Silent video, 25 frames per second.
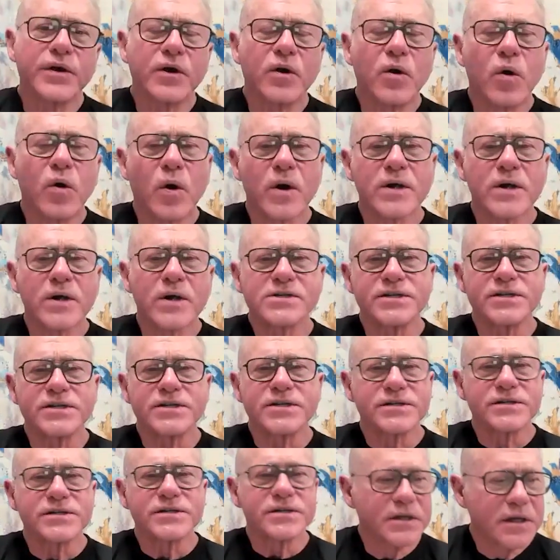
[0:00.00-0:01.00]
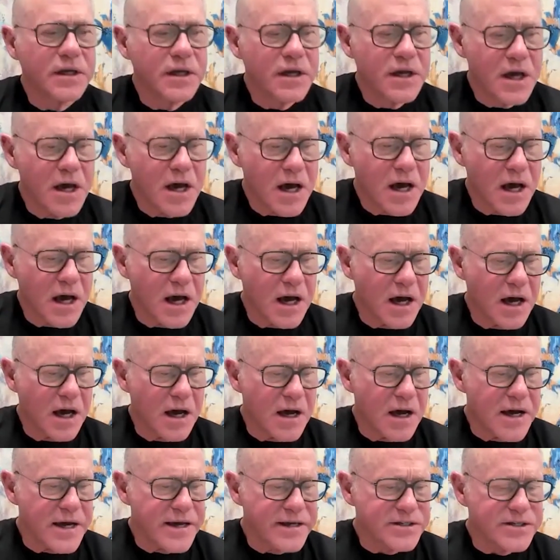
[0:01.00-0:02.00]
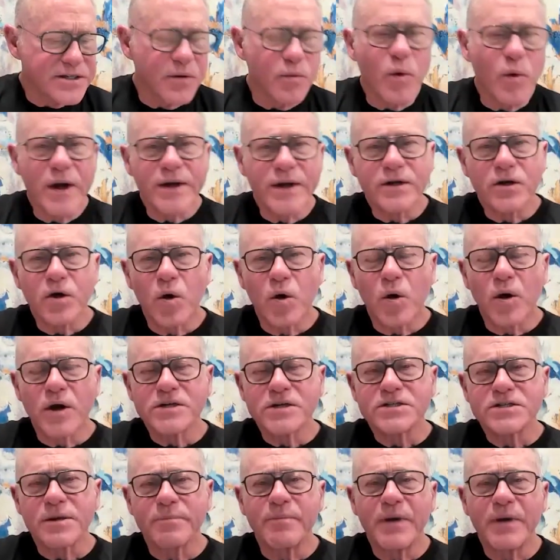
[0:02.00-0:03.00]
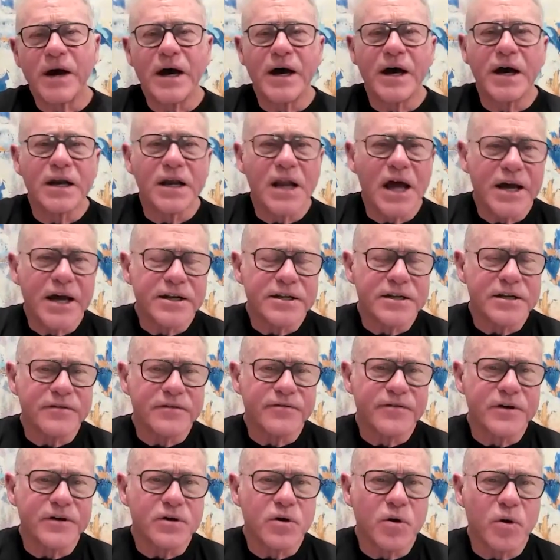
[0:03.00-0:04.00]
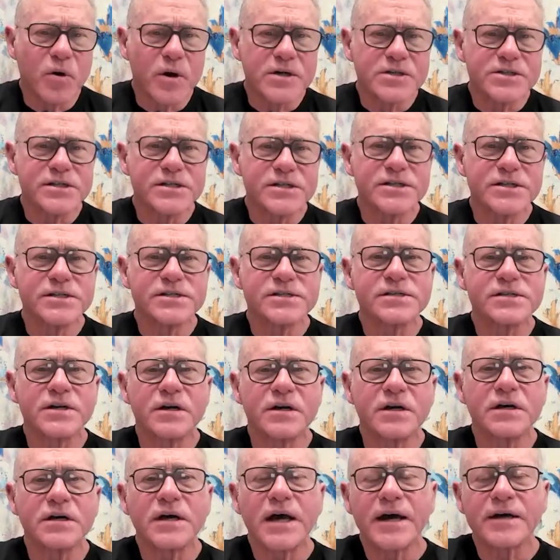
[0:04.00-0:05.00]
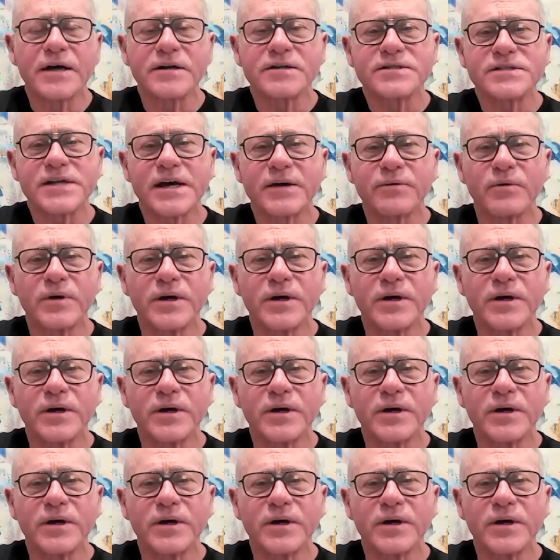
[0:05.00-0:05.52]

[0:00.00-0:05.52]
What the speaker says: the courses, is it one course, a lot of different courses? How does that